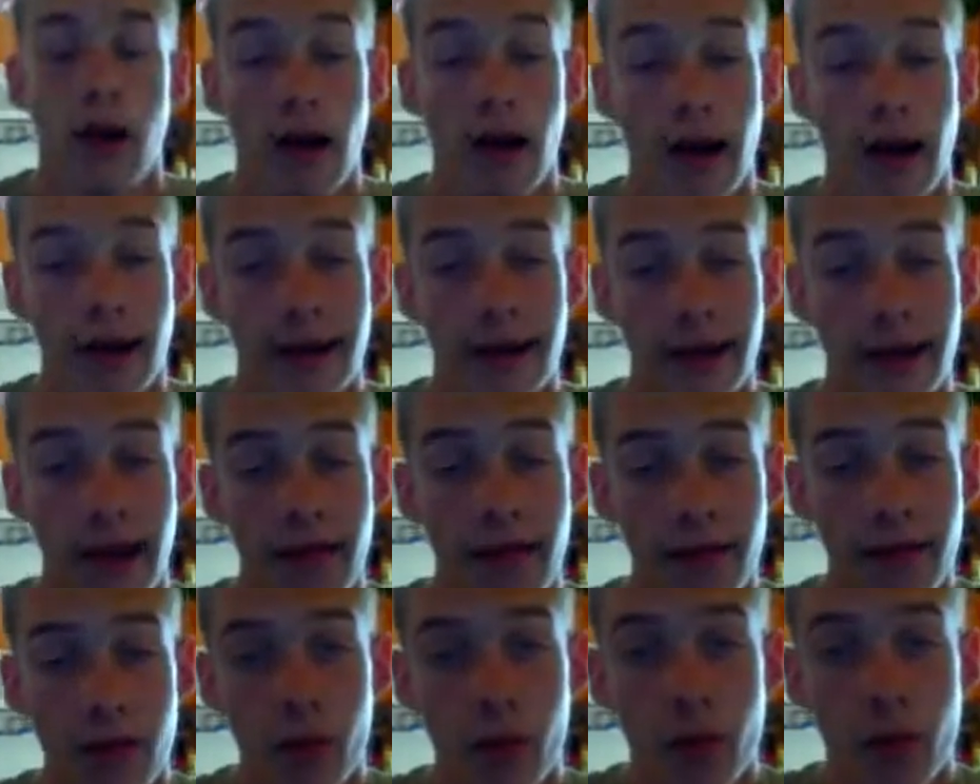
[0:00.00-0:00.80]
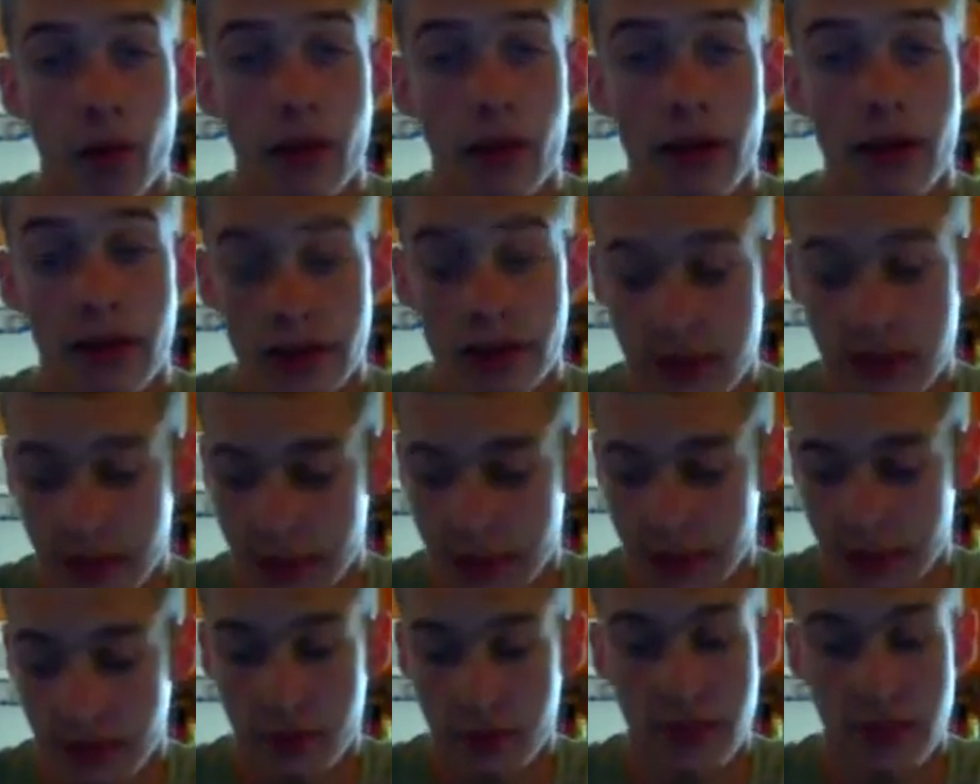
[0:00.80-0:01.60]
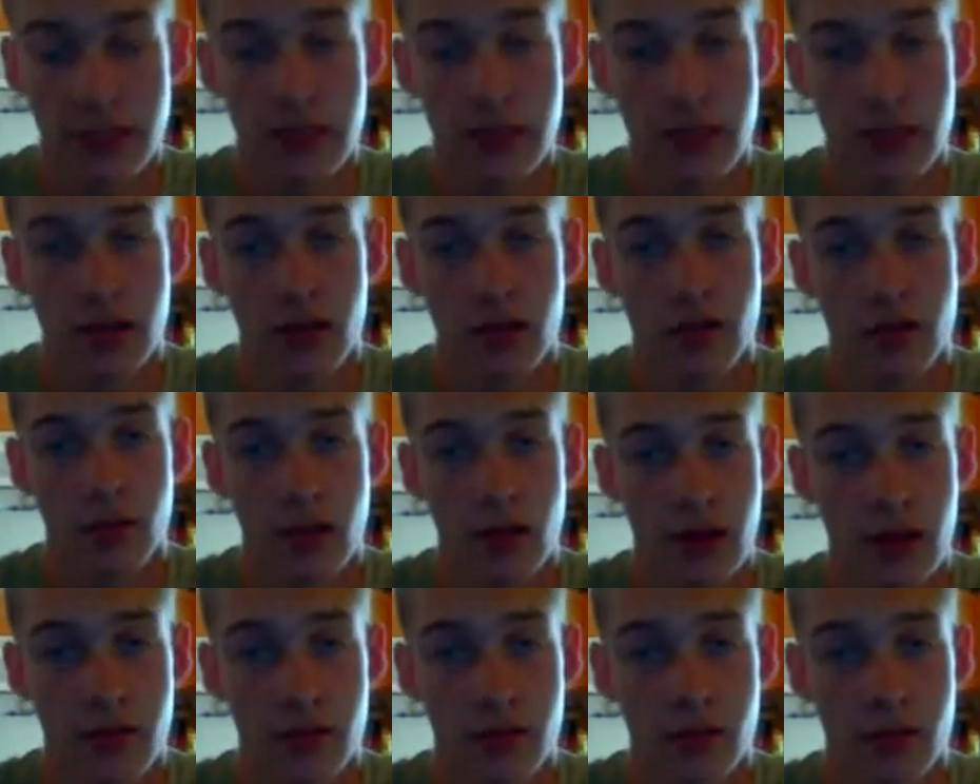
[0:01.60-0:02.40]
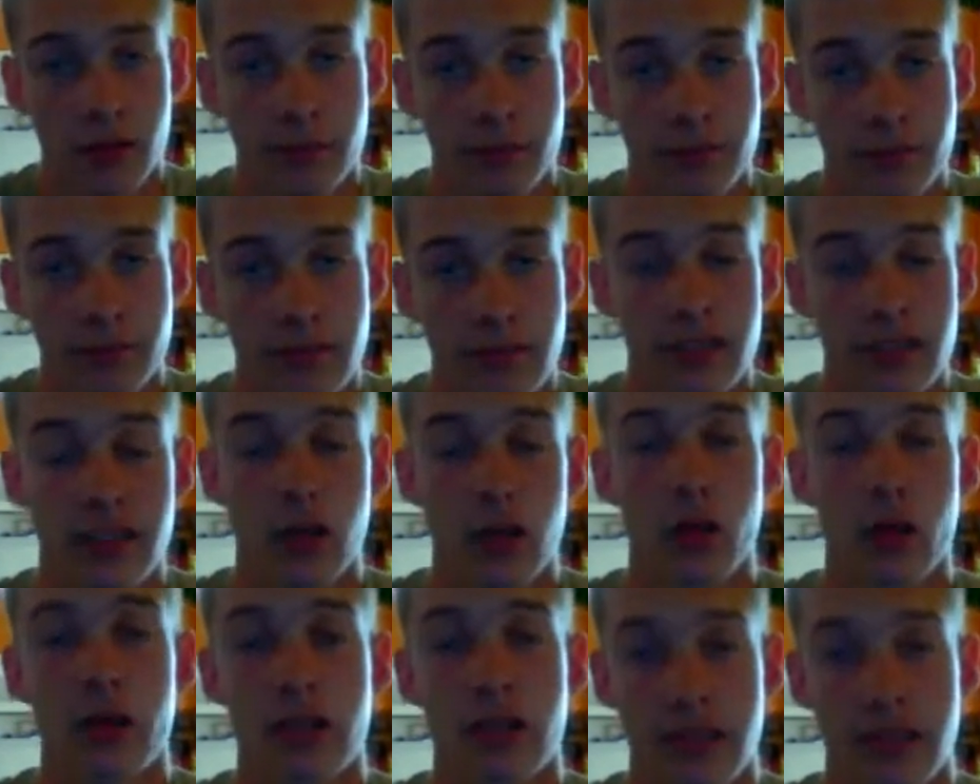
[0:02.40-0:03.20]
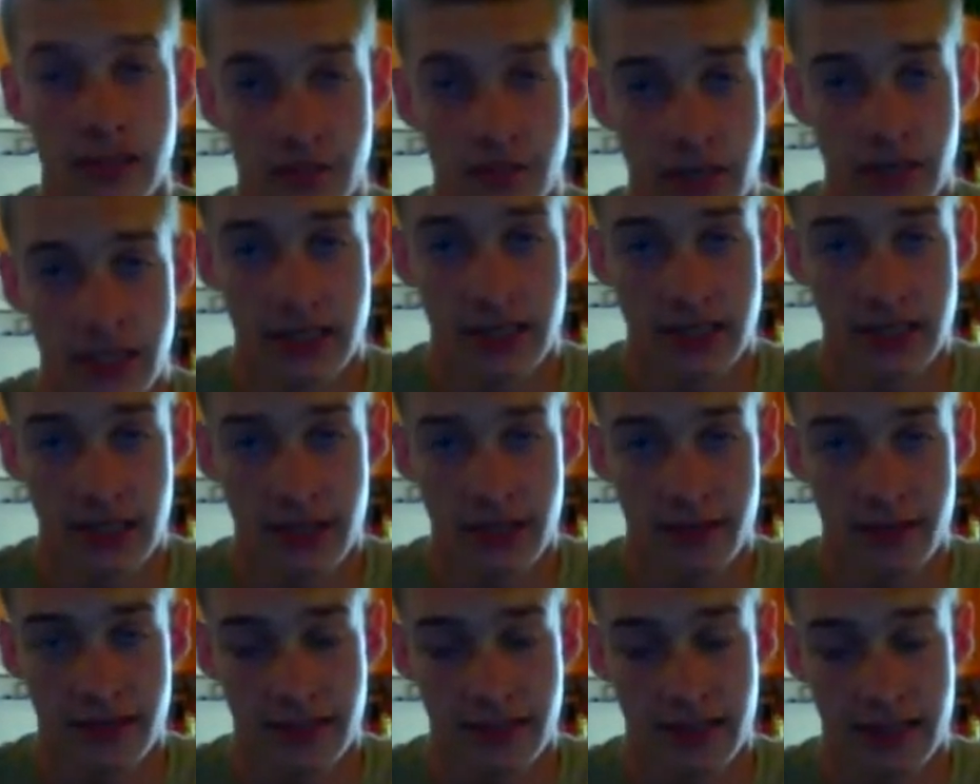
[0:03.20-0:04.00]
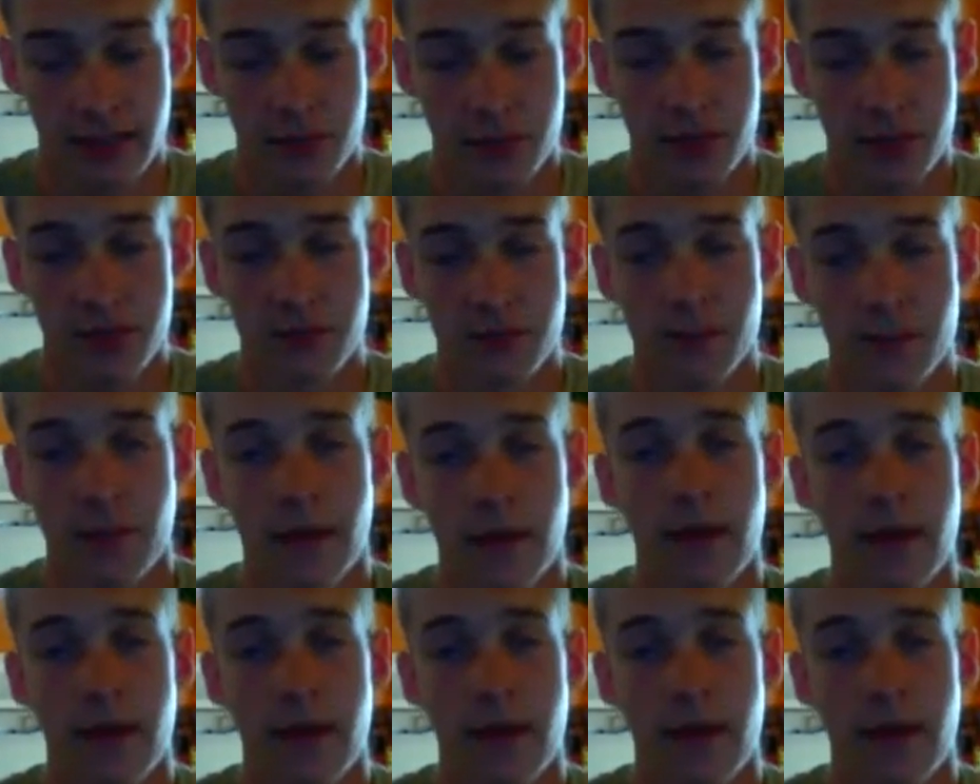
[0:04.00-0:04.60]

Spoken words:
Alright, now that we went into some detail on the rifle, let's go into some safety tips.